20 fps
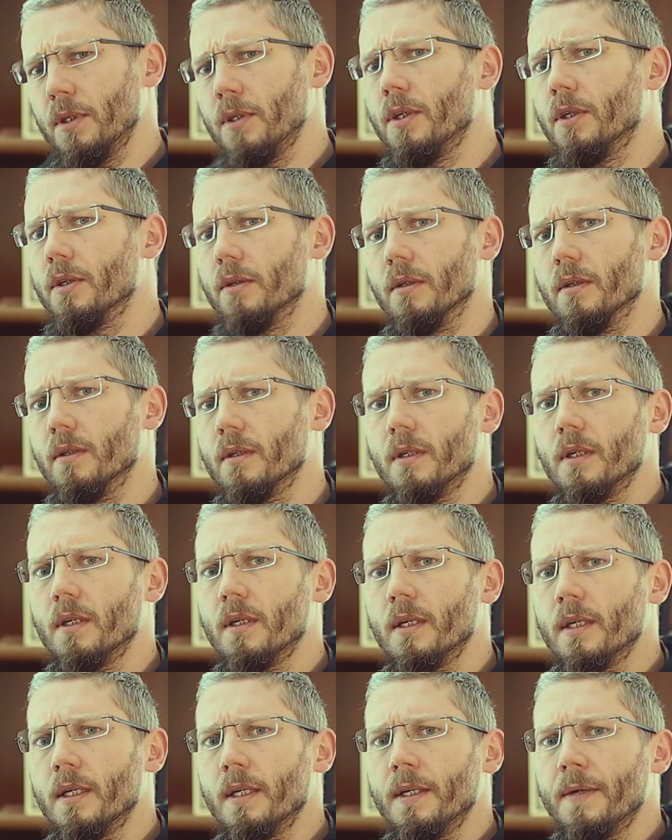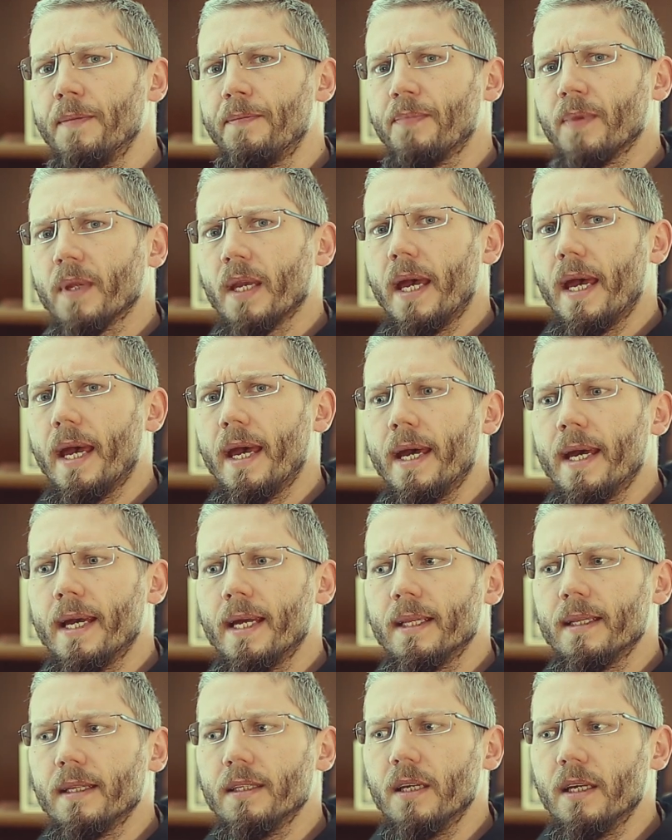to you.
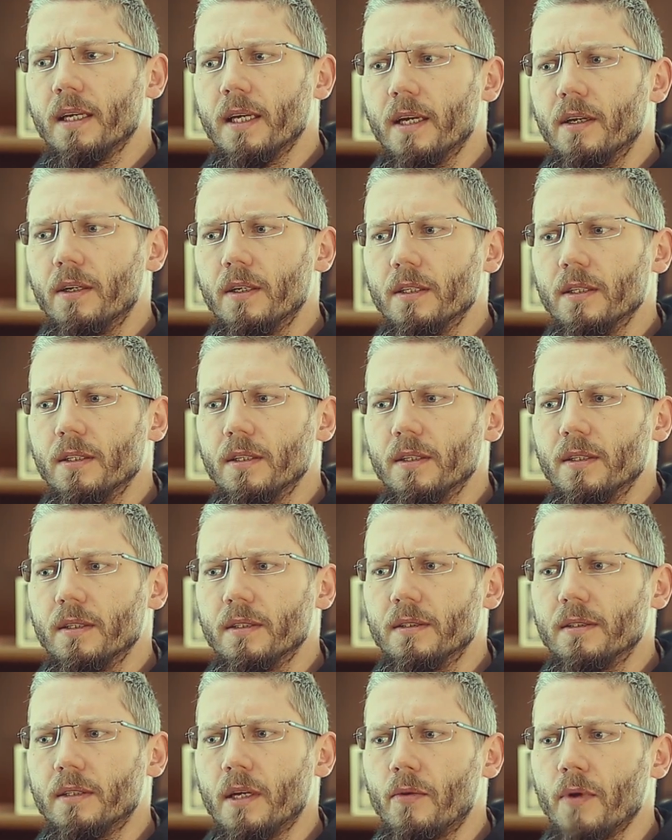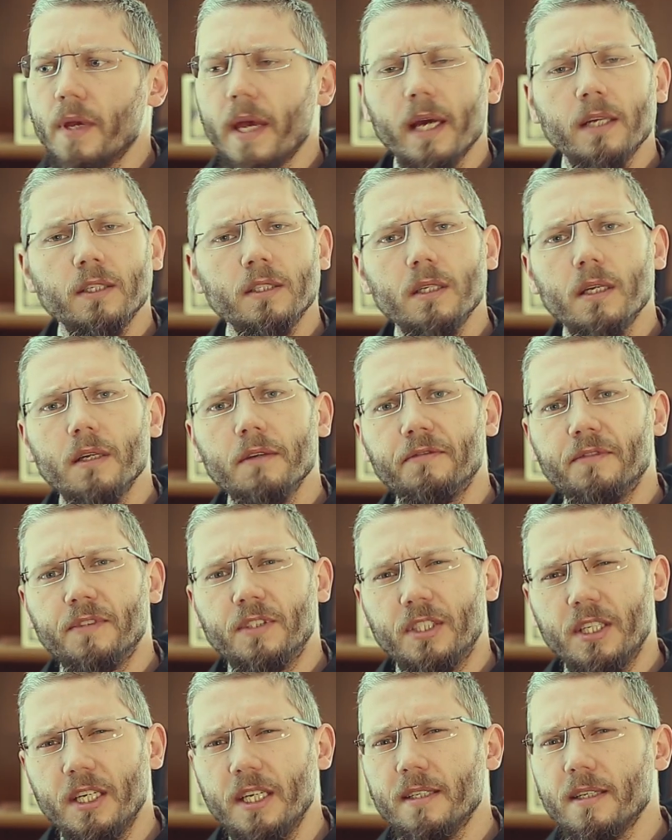And the reaction of
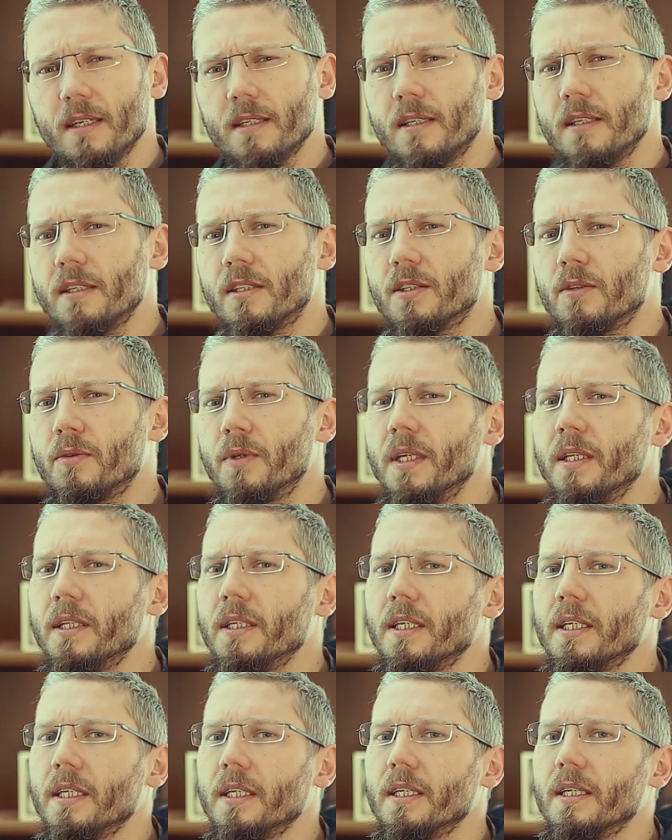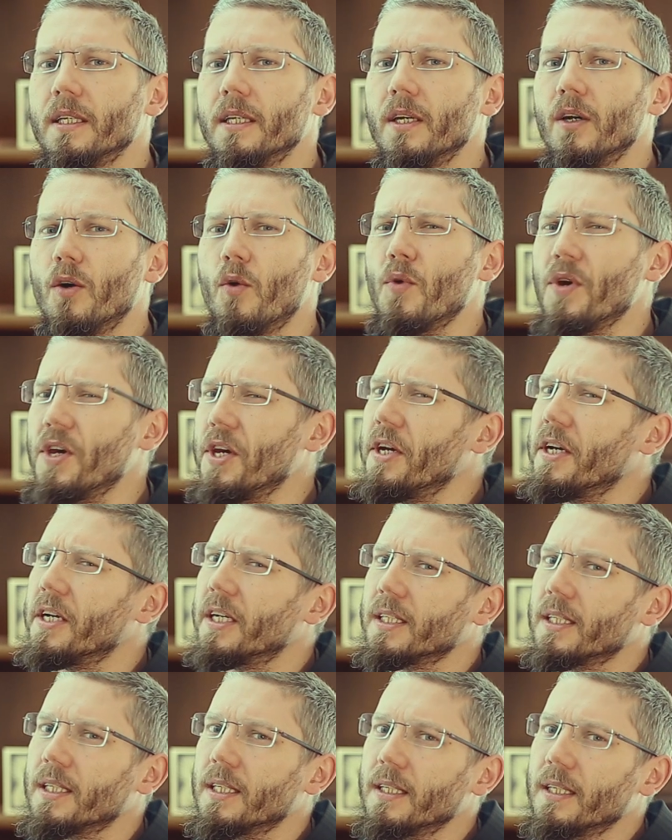Jesus is really
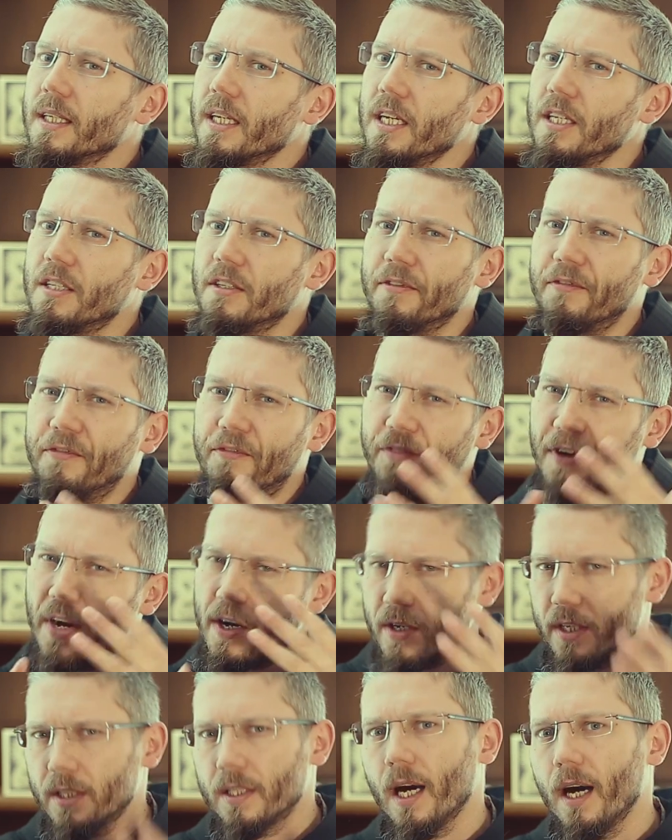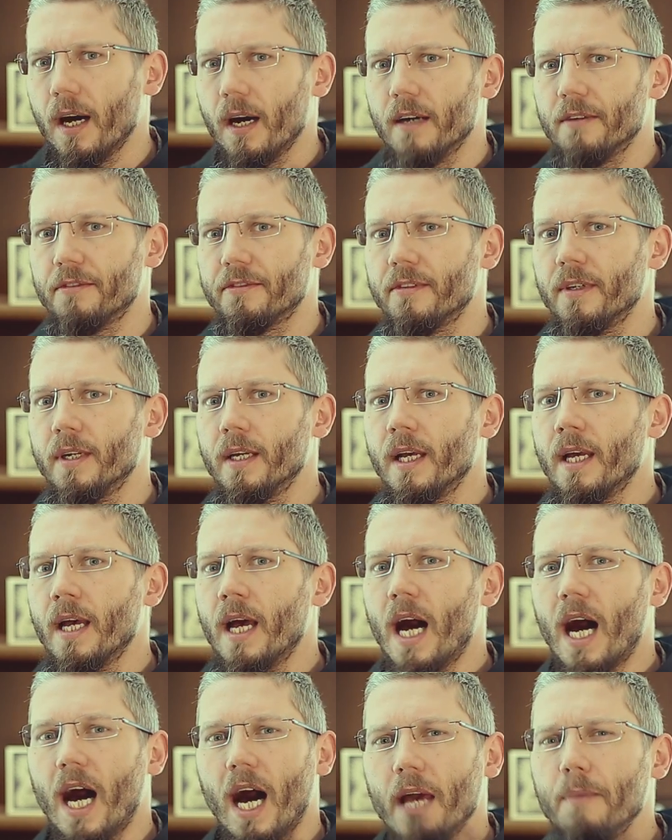weird. It's very tough.
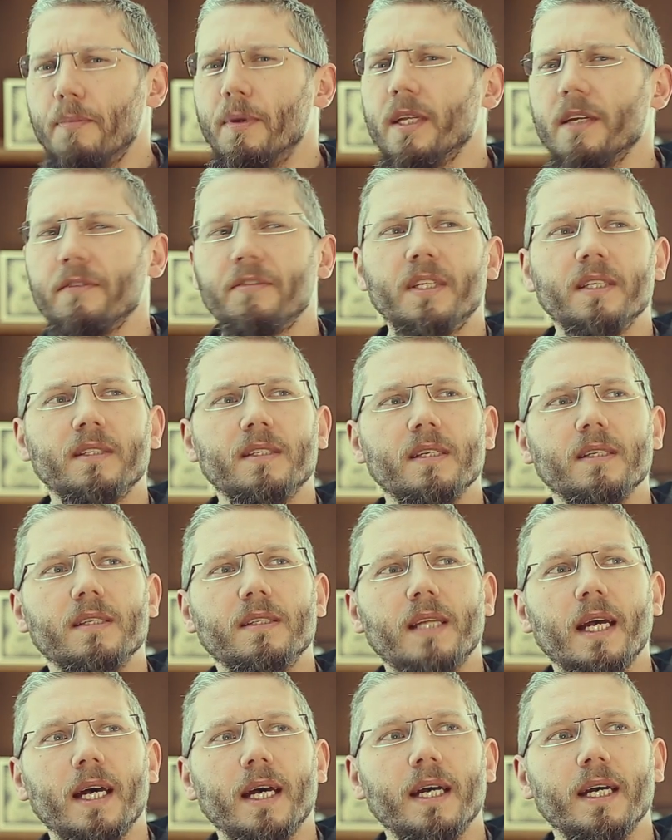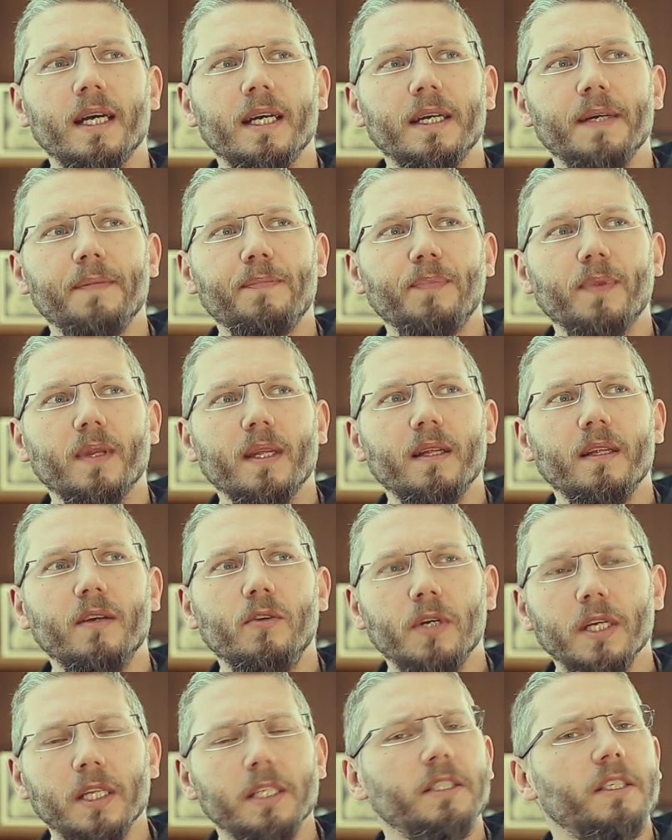I believe this is
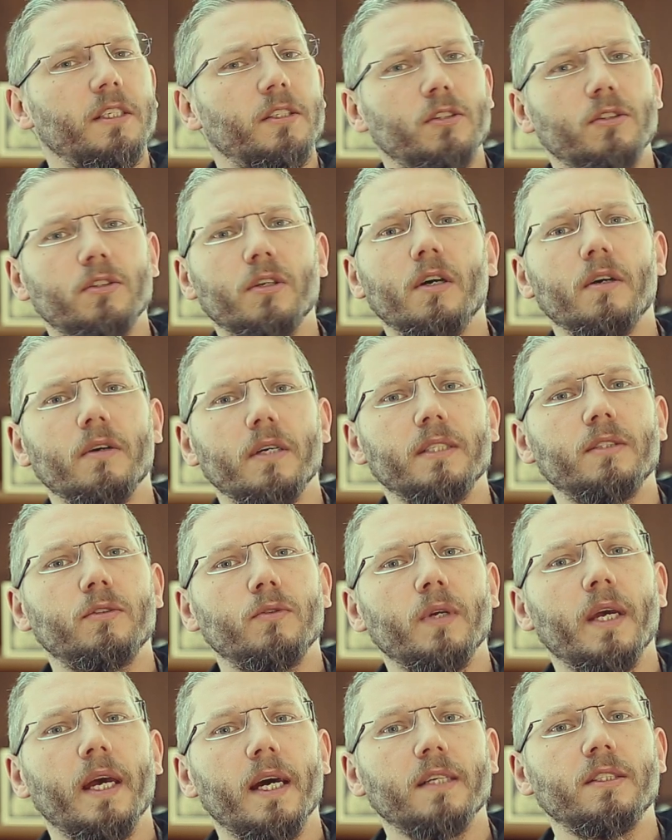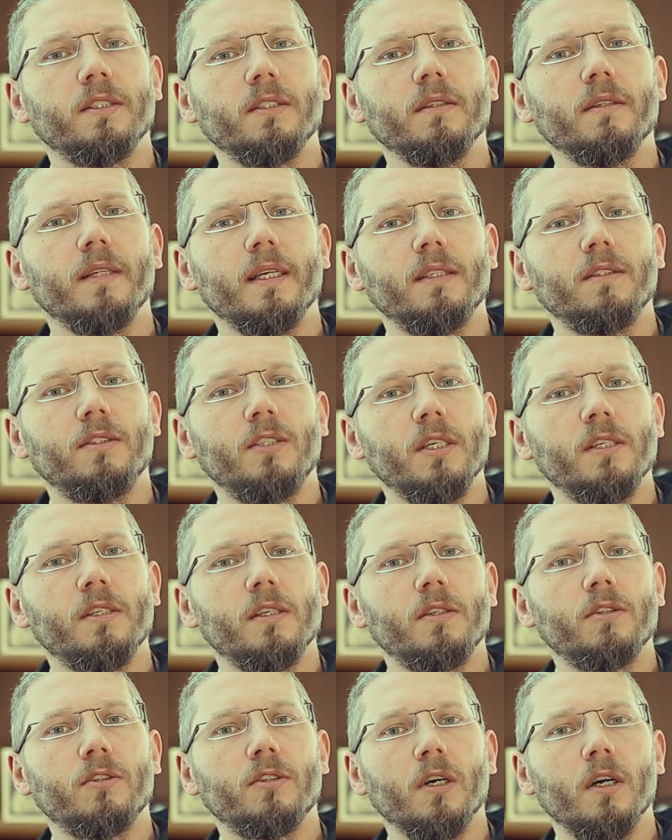really the strongest reaction that
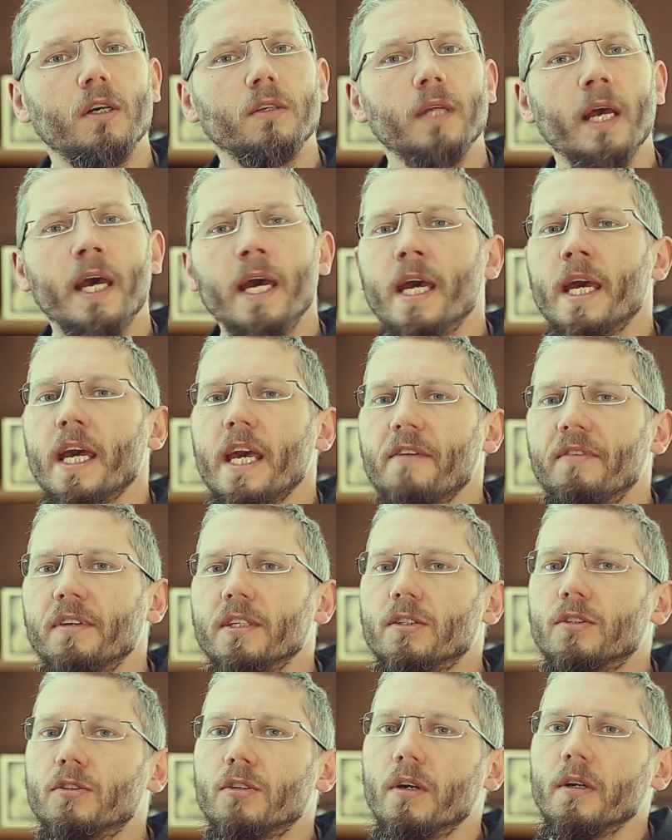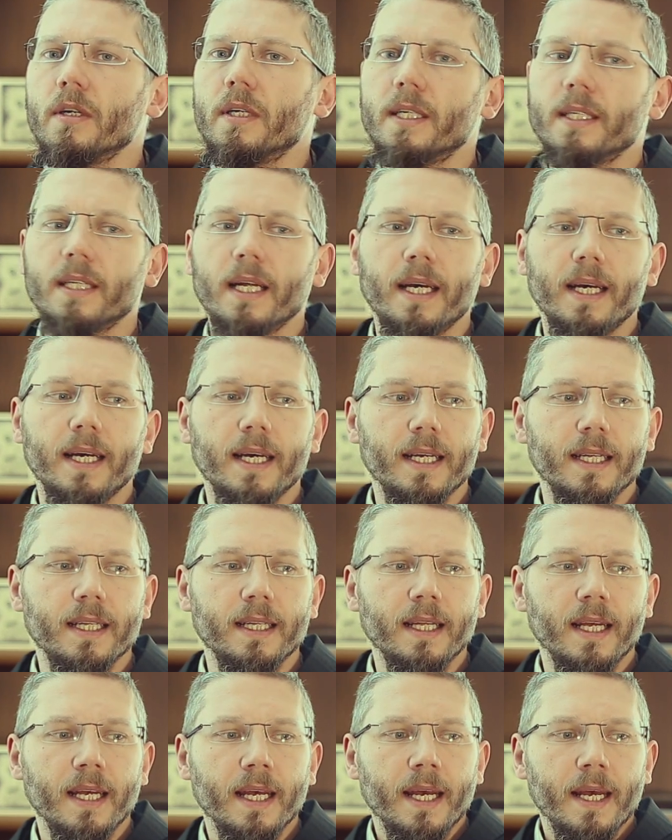Jesus showed, even stronger
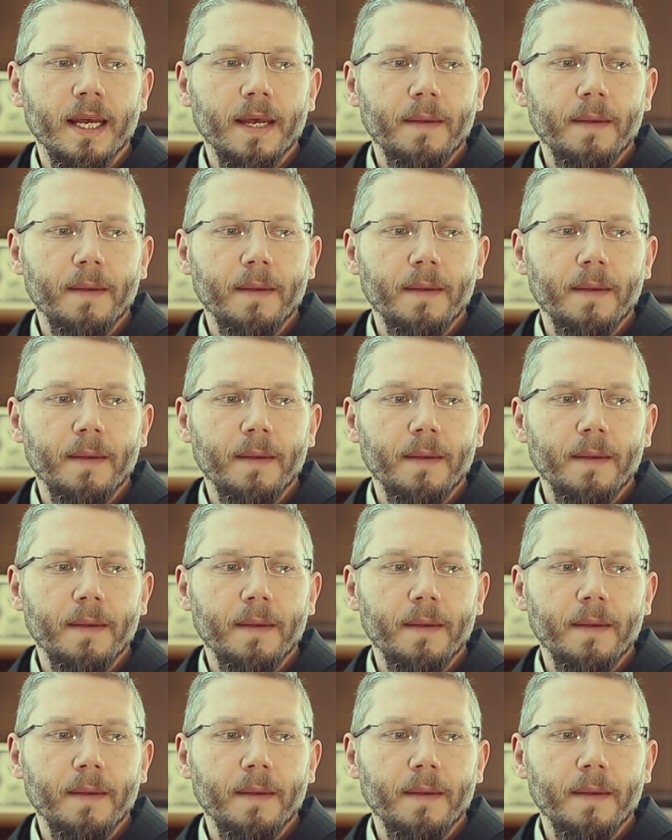than